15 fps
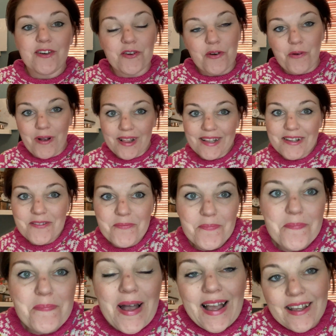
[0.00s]
welcome
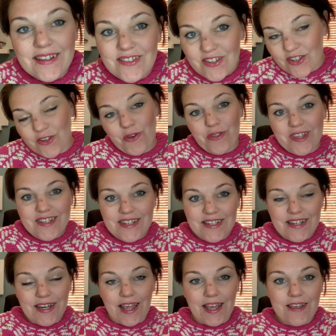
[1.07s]
back to This Knitty
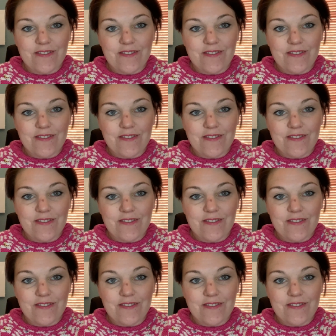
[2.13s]
Life.